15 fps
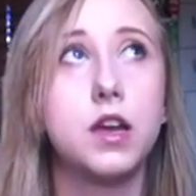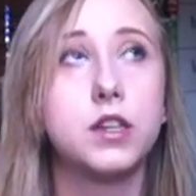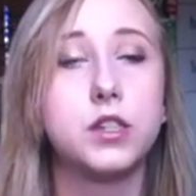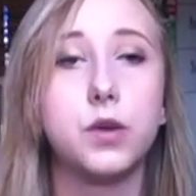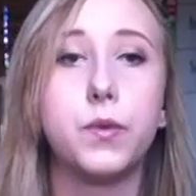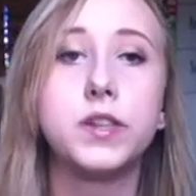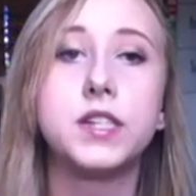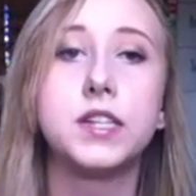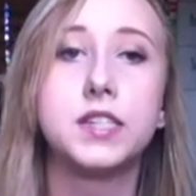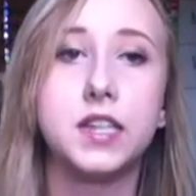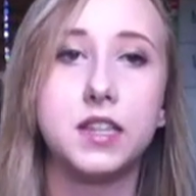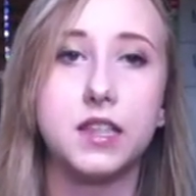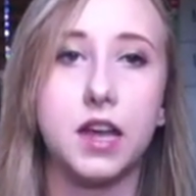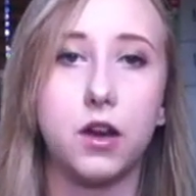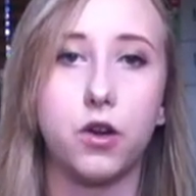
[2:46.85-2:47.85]
So once I
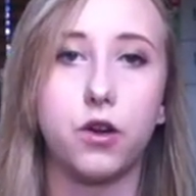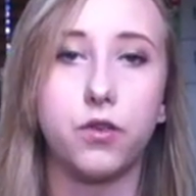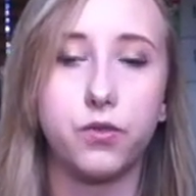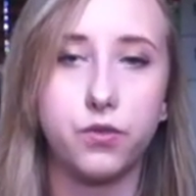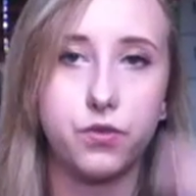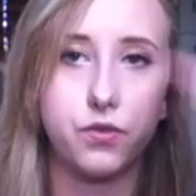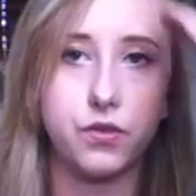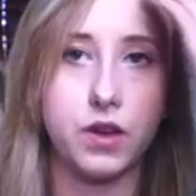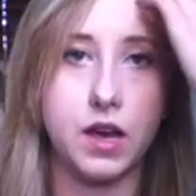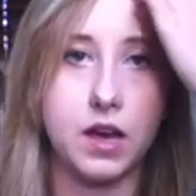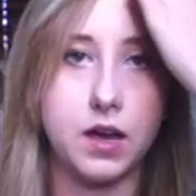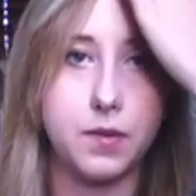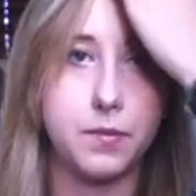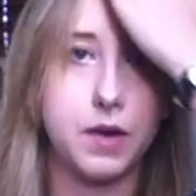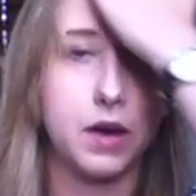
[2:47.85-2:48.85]
sent that off,
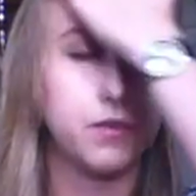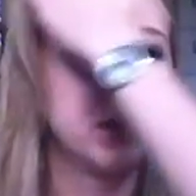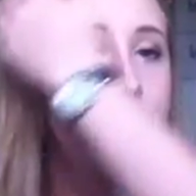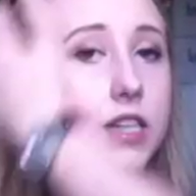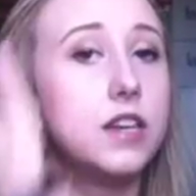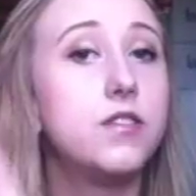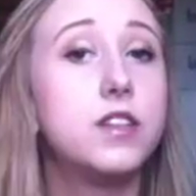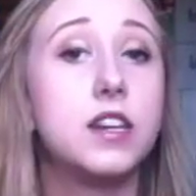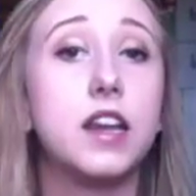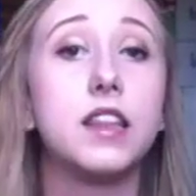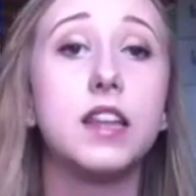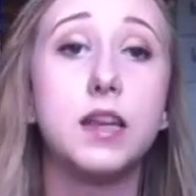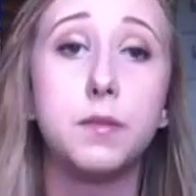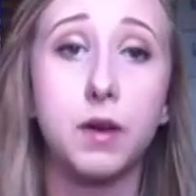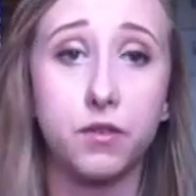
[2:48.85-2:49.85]
I received
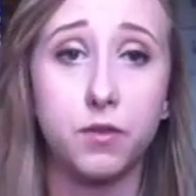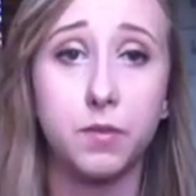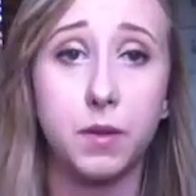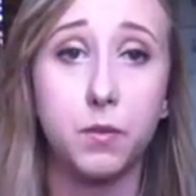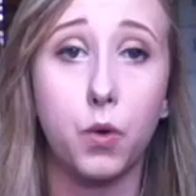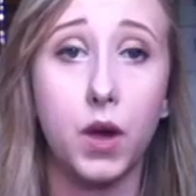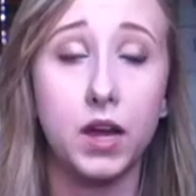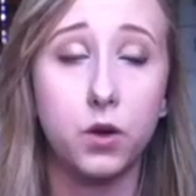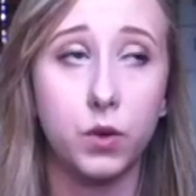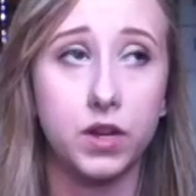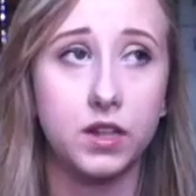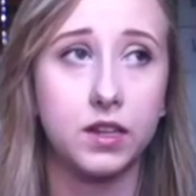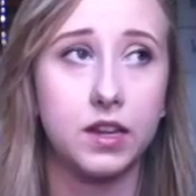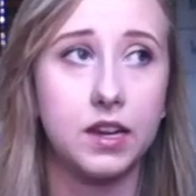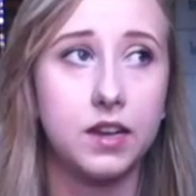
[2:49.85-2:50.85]
another email from them quite
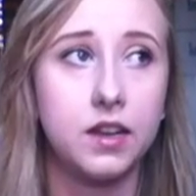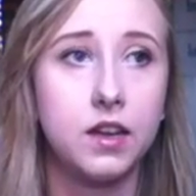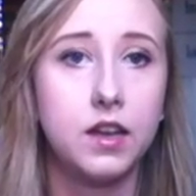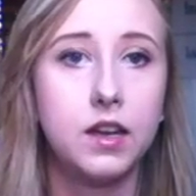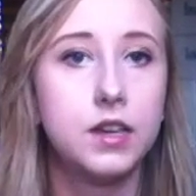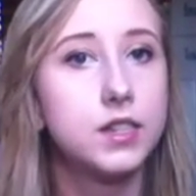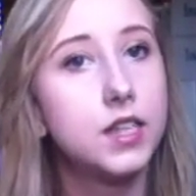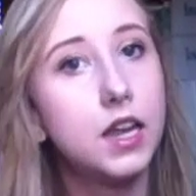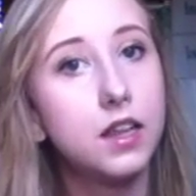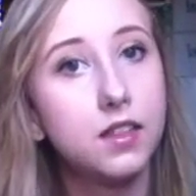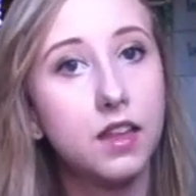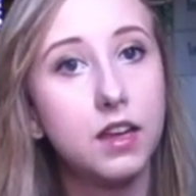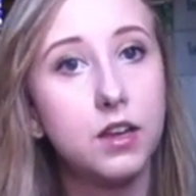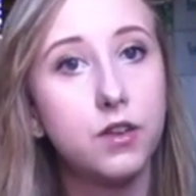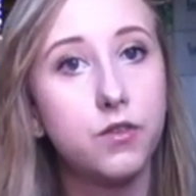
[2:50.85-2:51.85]
quickly saying
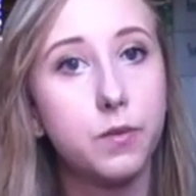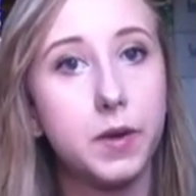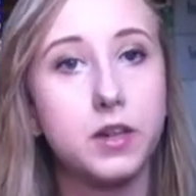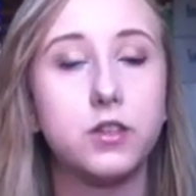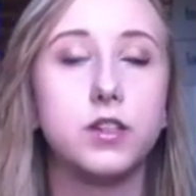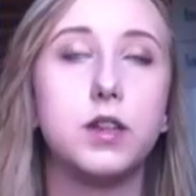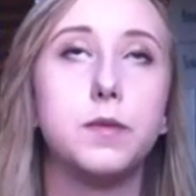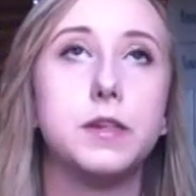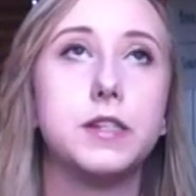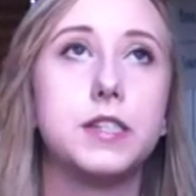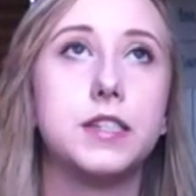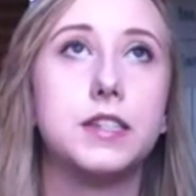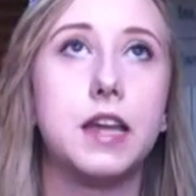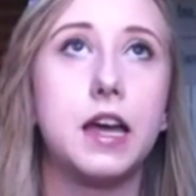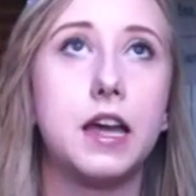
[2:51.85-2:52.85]
thank you for my documents,
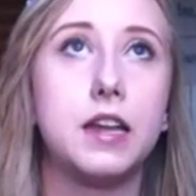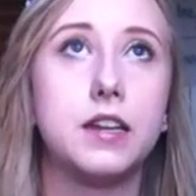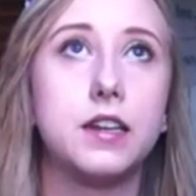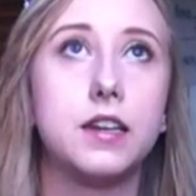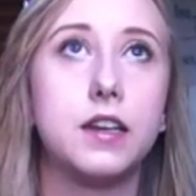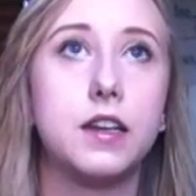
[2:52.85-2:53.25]
and that